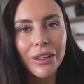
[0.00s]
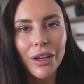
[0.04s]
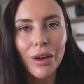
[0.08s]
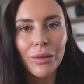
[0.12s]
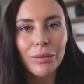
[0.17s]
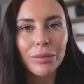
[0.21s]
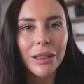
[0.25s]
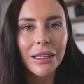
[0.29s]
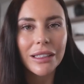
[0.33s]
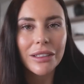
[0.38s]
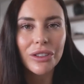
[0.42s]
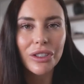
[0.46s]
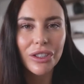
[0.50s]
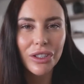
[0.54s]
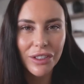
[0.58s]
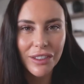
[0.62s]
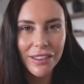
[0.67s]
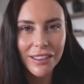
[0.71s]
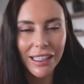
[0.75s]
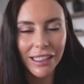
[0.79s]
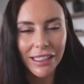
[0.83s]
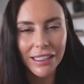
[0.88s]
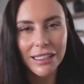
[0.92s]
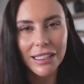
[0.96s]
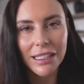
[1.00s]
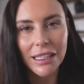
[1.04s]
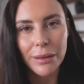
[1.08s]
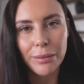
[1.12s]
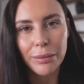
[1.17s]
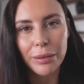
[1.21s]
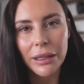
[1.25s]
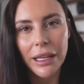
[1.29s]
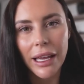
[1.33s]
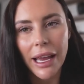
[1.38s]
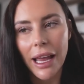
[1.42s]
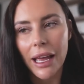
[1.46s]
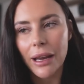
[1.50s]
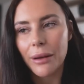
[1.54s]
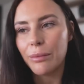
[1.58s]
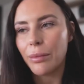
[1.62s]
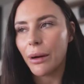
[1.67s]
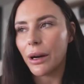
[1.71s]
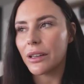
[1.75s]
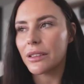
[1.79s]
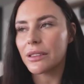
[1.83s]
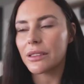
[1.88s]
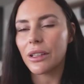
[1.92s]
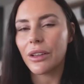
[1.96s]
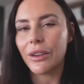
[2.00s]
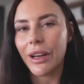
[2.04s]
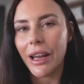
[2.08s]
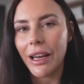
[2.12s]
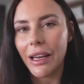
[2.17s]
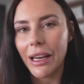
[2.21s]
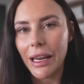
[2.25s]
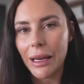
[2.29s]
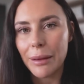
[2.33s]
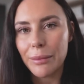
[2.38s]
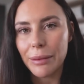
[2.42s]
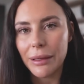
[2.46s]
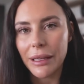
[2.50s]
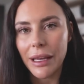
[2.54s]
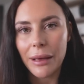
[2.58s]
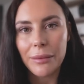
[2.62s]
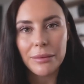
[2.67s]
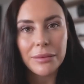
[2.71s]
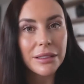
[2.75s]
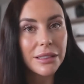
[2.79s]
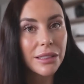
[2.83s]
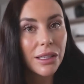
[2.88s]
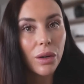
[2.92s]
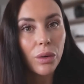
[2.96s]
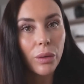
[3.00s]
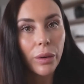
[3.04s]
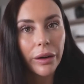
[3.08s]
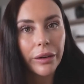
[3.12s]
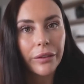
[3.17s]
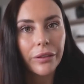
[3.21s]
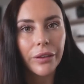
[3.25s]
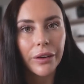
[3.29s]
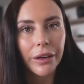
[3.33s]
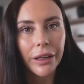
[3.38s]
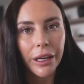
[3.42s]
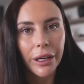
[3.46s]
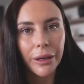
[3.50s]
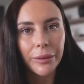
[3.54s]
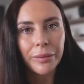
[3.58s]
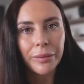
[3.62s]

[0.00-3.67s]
nope, let's just stick to the plan. Barcelona at 8 p.m. still work for you.